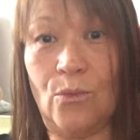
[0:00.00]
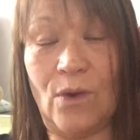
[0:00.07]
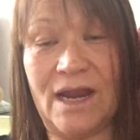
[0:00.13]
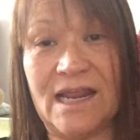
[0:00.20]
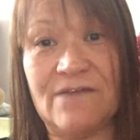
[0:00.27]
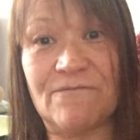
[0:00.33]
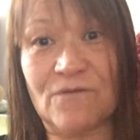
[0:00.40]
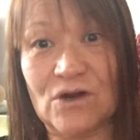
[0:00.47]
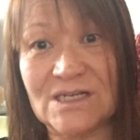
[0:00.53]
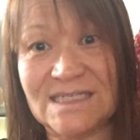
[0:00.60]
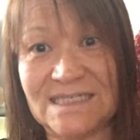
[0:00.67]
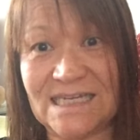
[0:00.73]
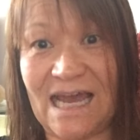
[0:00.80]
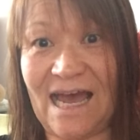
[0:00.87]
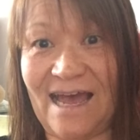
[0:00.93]
When he
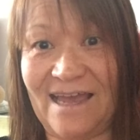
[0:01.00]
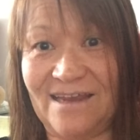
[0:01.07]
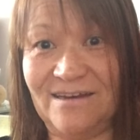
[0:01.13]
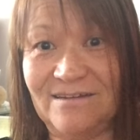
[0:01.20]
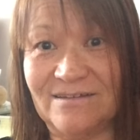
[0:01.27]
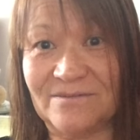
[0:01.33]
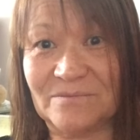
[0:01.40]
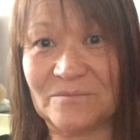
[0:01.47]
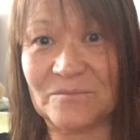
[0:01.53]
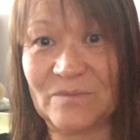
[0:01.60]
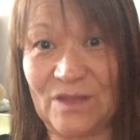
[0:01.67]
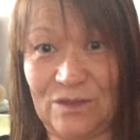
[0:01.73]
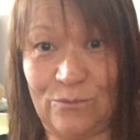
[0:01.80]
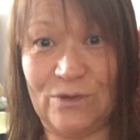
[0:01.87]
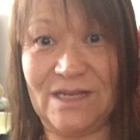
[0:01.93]
first died,
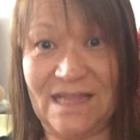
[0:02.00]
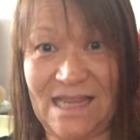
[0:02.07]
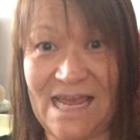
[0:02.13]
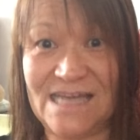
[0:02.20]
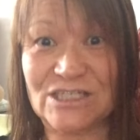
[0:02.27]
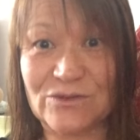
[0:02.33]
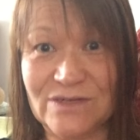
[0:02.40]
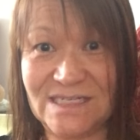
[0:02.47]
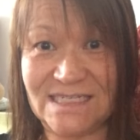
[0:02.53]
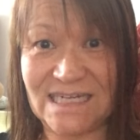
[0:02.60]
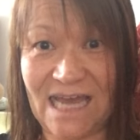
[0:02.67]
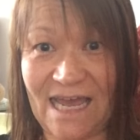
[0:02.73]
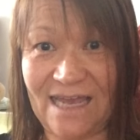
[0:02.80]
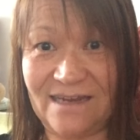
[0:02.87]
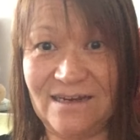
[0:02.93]
when Lazarus
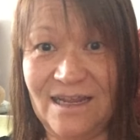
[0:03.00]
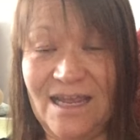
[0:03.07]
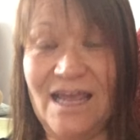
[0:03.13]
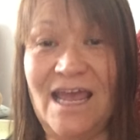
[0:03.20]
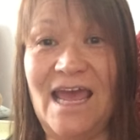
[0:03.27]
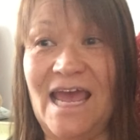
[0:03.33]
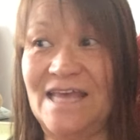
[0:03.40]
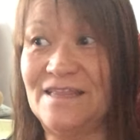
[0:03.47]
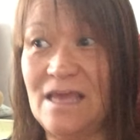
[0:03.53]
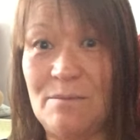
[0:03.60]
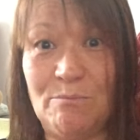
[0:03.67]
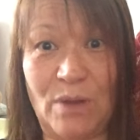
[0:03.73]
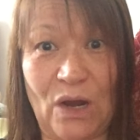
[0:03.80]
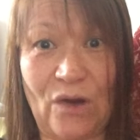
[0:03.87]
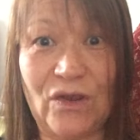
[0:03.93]
died, and
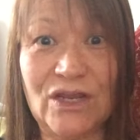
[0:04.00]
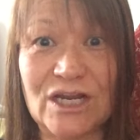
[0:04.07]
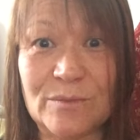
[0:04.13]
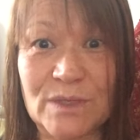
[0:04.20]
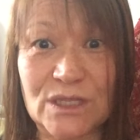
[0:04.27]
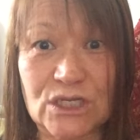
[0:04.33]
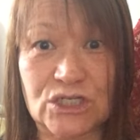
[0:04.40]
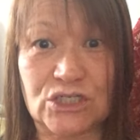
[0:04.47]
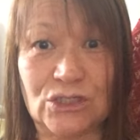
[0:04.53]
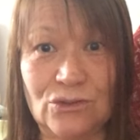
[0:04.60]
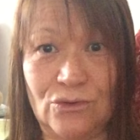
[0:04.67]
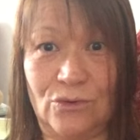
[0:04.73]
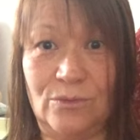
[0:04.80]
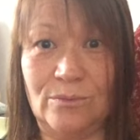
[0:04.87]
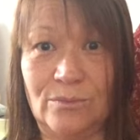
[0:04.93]
they buried him in the
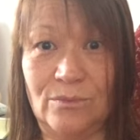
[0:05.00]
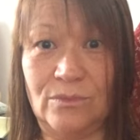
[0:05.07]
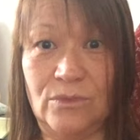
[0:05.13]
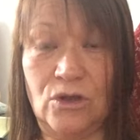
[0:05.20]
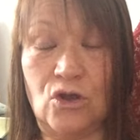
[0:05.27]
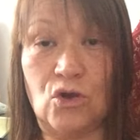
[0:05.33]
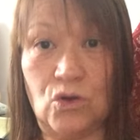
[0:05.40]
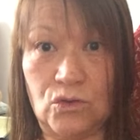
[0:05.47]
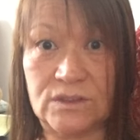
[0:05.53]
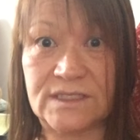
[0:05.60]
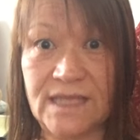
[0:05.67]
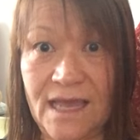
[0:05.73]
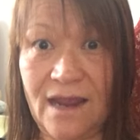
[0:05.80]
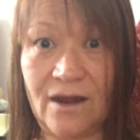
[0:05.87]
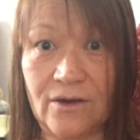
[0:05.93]
tomb,
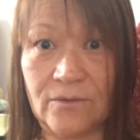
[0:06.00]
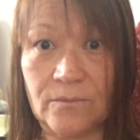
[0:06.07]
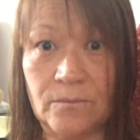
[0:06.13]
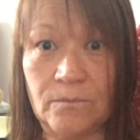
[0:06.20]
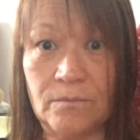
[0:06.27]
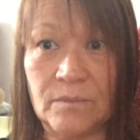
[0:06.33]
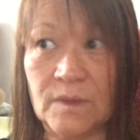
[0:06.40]
who's there?